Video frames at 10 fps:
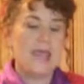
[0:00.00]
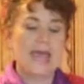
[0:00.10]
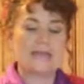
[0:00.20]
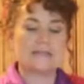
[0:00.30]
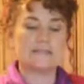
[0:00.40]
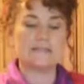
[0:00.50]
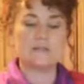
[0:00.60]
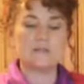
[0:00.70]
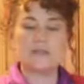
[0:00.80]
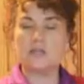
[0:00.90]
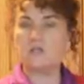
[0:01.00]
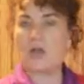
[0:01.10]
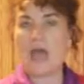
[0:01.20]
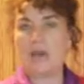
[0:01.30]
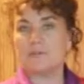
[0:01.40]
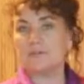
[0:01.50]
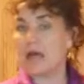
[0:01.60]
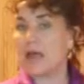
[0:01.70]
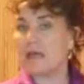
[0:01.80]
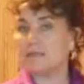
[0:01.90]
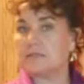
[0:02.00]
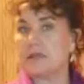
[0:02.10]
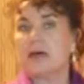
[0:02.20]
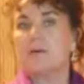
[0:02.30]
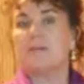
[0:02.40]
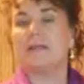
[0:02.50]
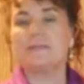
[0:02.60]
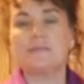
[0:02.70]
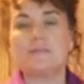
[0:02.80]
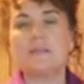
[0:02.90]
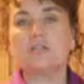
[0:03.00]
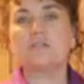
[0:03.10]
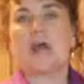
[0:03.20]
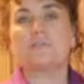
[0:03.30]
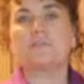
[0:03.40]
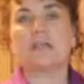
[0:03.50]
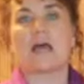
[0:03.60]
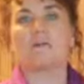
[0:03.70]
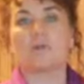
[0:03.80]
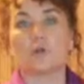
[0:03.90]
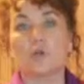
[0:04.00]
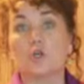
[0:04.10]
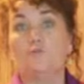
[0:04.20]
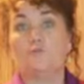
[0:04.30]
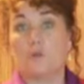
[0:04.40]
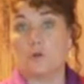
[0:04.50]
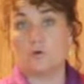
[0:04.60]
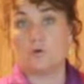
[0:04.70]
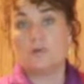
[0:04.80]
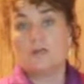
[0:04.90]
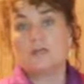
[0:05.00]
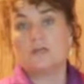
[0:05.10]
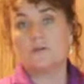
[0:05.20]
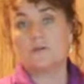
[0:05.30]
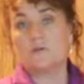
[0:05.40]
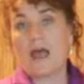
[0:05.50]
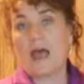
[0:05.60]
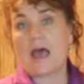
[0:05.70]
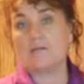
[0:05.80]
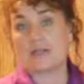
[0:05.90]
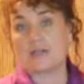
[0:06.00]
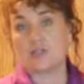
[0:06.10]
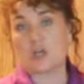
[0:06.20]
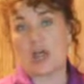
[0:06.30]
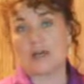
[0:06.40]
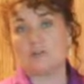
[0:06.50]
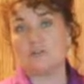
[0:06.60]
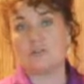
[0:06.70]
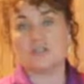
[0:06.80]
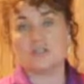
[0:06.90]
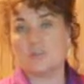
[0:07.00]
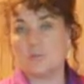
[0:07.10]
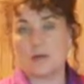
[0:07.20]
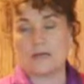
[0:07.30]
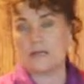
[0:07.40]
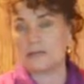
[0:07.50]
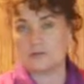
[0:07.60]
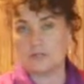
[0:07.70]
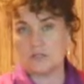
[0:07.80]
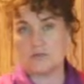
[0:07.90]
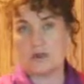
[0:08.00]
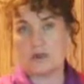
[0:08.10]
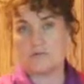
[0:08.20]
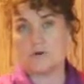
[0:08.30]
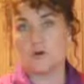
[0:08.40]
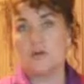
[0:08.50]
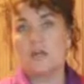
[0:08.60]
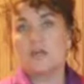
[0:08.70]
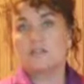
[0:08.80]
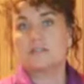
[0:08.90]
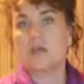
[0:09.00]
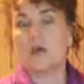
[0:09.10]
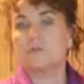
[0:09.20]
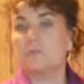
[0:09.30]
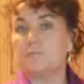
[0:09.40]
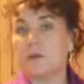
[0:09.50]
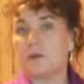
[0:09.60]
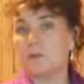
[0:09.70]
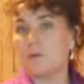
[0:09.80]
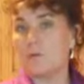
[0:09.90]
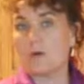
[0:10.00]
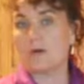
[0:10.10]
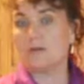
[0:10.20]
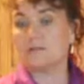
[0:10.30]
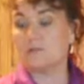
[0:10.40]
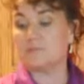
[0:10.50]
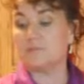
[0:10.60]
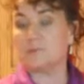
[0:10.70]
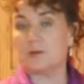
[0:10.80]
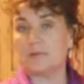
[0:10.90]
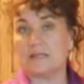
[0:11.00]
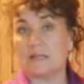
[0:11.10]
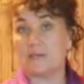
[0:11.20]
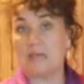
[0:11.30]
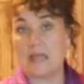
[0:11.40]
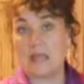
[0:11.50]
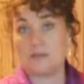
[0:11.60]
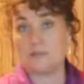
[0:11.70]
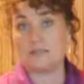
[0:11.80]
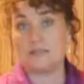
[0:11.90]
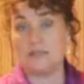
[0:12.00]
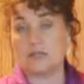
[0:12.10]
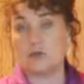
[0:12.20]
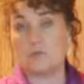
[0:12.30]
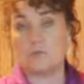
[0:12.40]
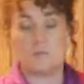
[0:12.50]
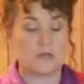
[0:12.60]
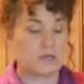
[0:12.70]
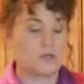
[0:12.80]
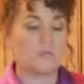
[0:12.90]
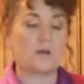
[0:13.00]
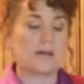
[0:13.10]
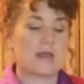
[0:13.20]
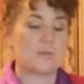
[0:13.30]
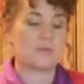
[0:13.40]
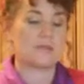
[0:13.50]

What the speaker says: And it stimulates your appetite, but it stimulates your appetite for good food. So if you have like a child who just doesn't want to eat their dinner ever, so spearmint oil, some spearmint lemonade with his dinner would be a good way to help with